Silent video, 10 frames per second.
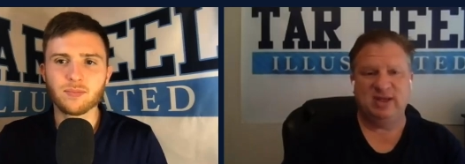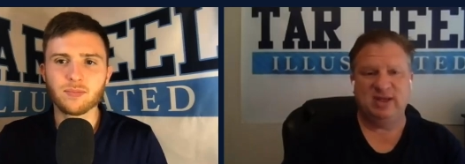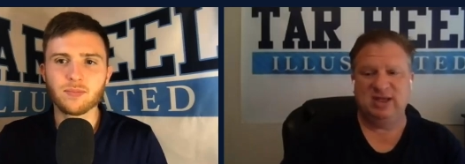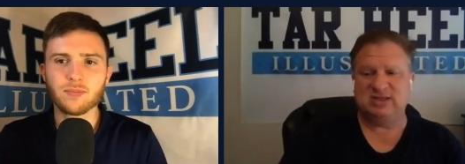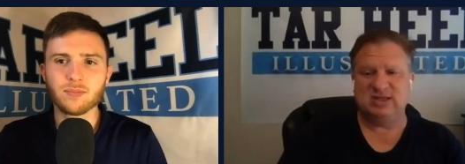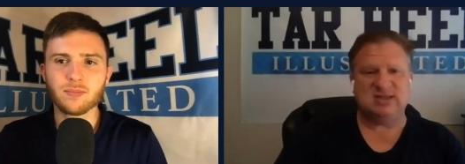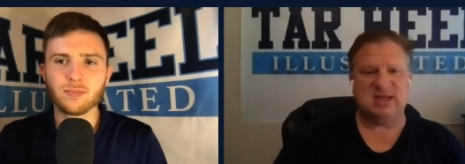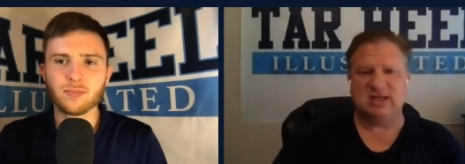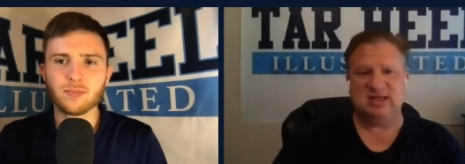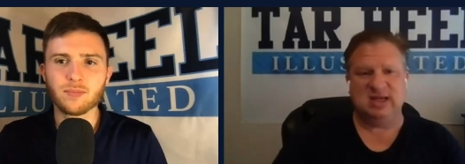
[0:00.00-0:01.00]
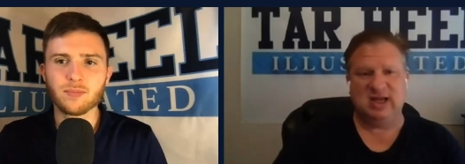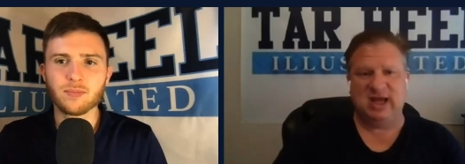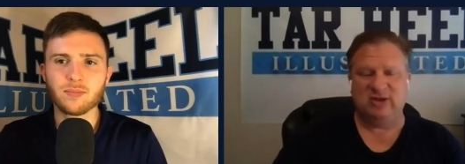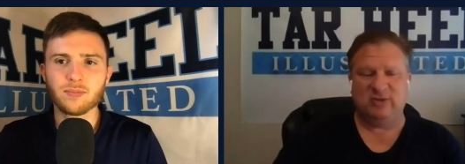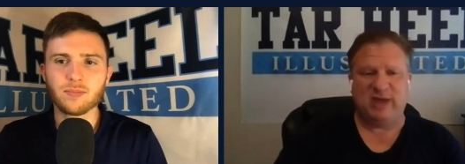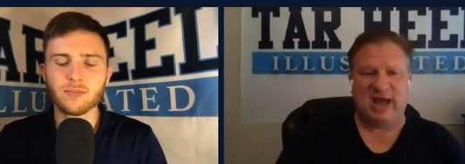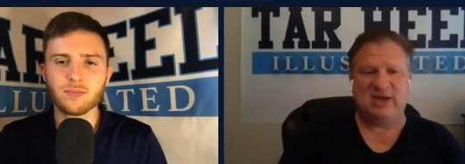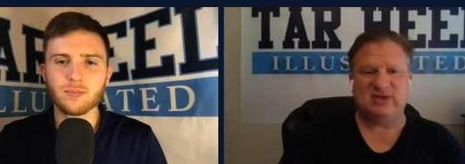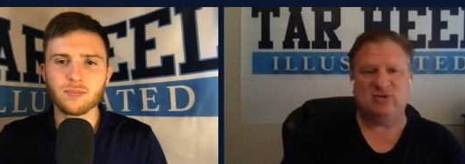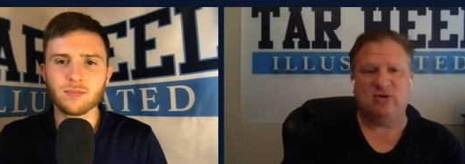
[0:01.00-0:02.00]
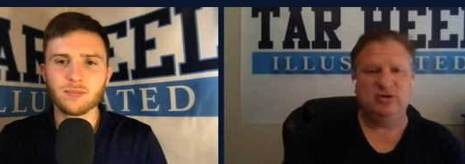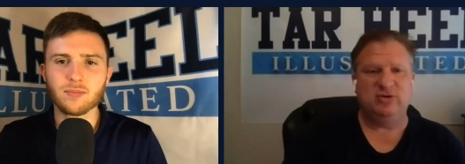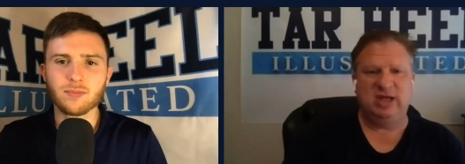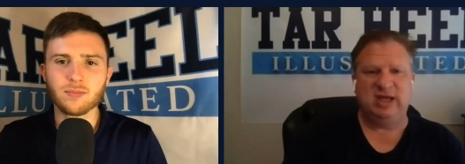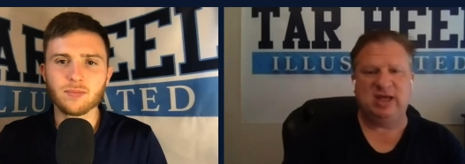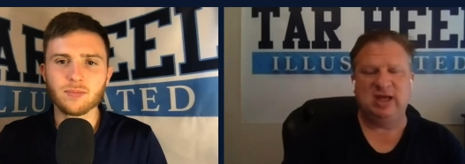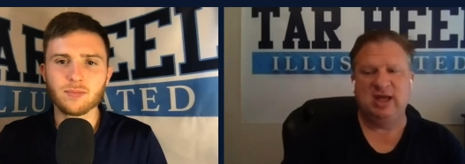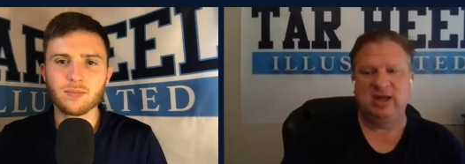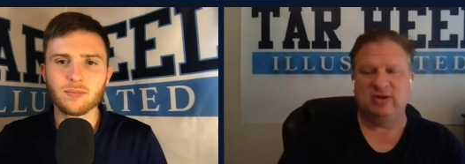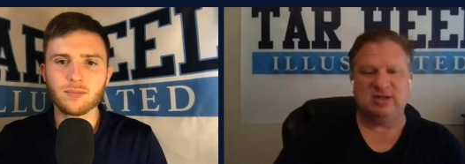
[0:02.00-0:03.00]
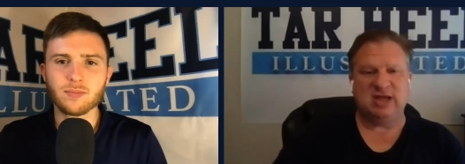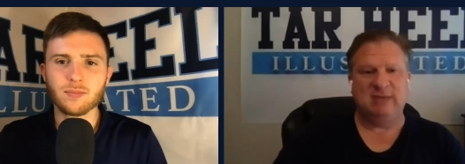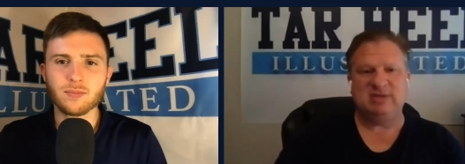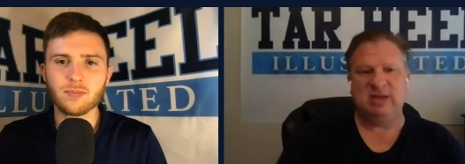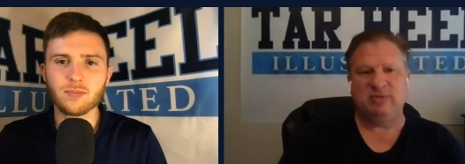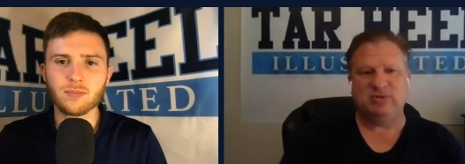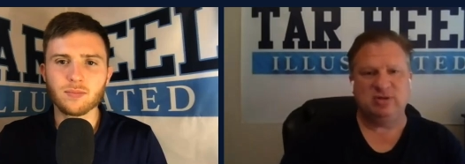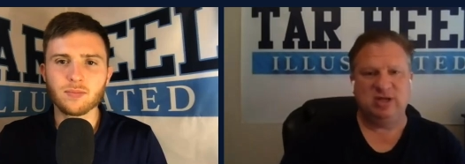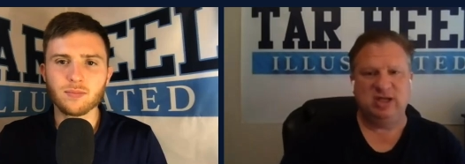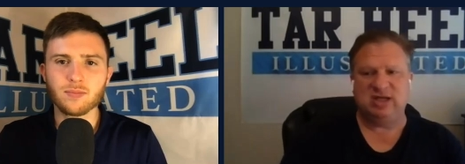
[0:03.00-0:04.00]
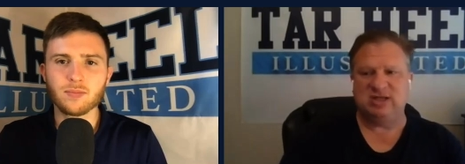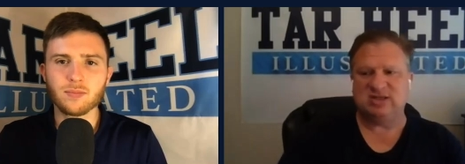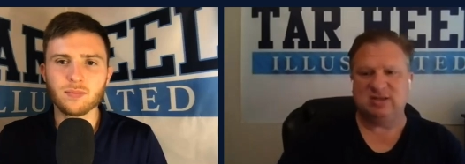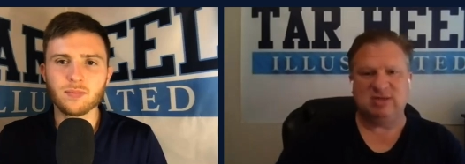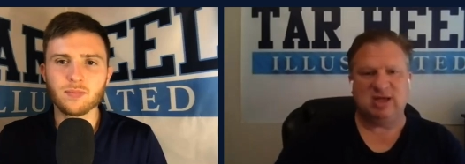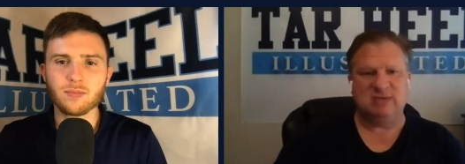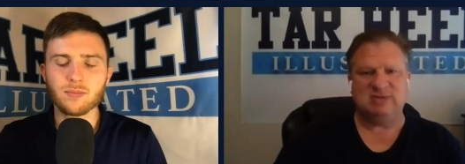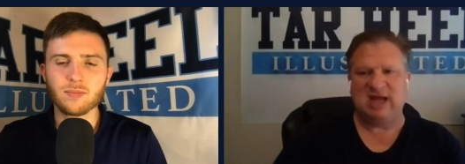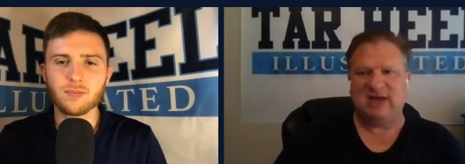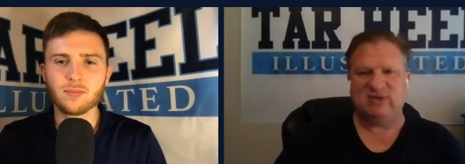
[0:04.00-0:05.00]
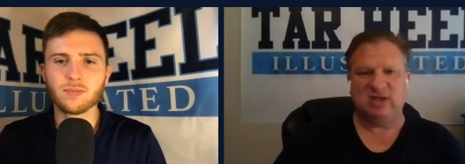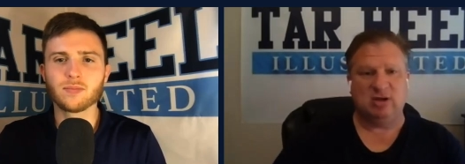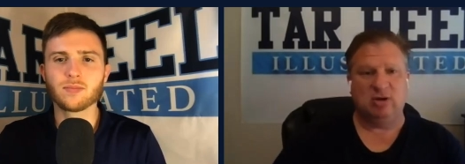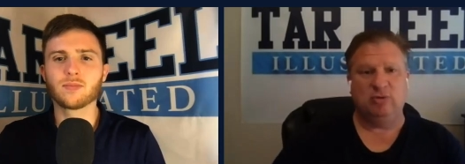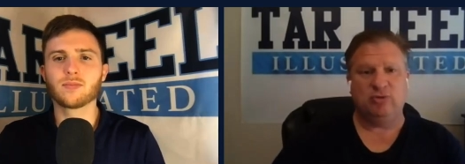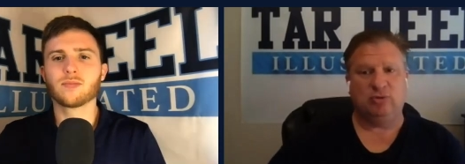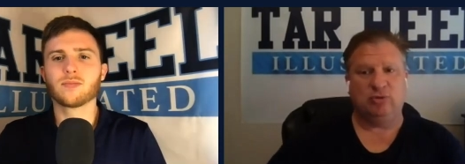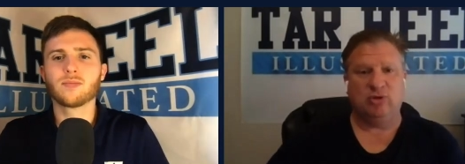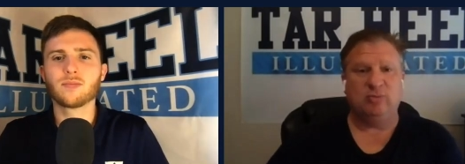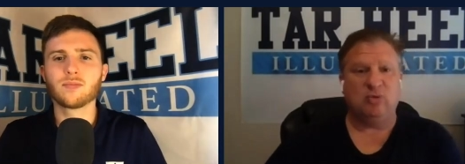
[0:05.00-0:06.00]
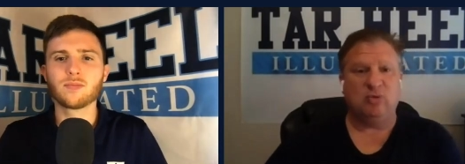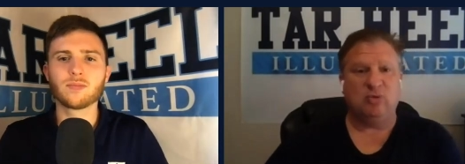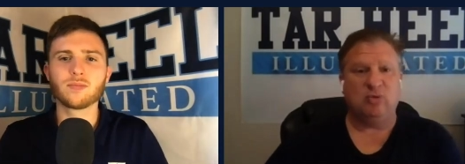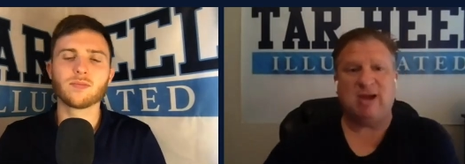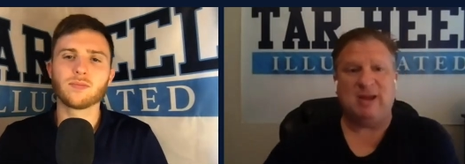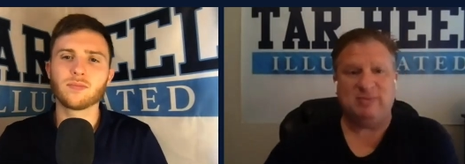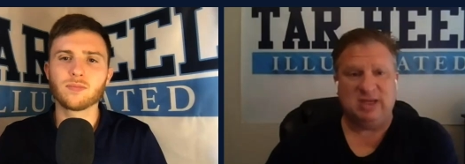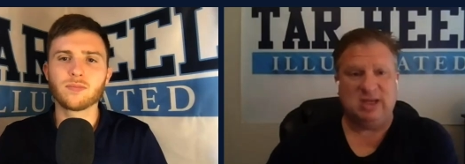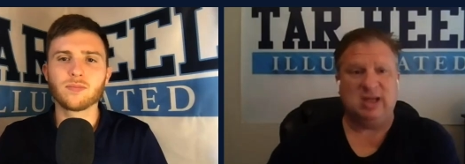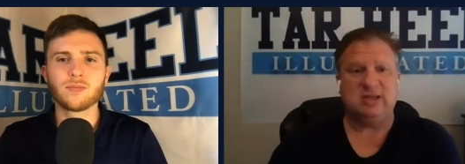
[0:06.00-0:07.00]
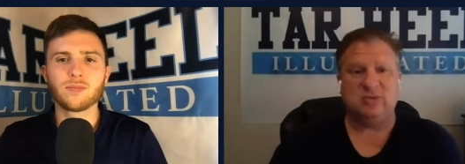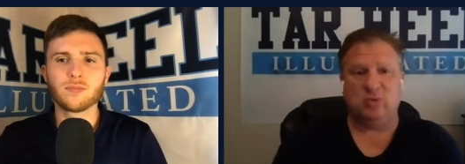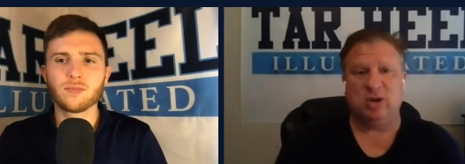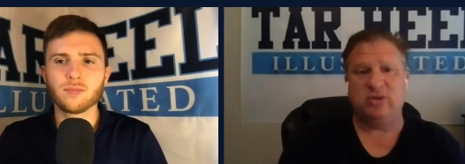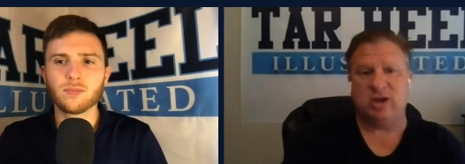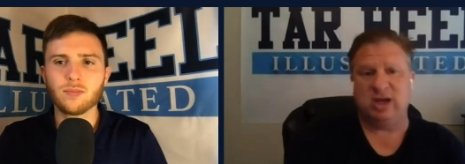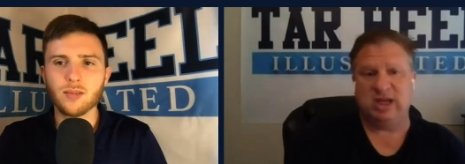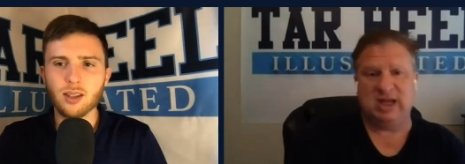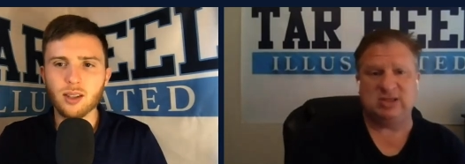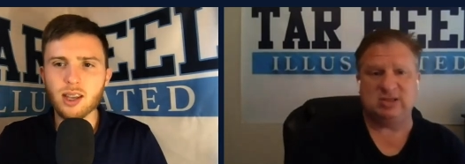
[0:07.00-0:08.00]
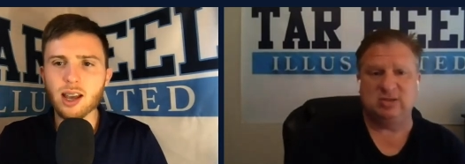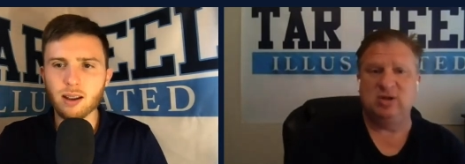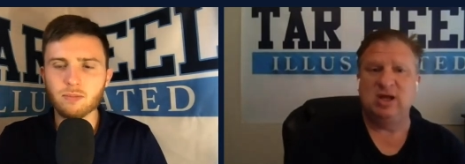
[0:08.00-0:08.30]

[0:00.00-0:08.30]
Speaker 1: It's just like a D N A. Their paths are all unique. Their timetables are unique. And sometimes they have to go through a little more crap to get to where they're going to get to. Yeah.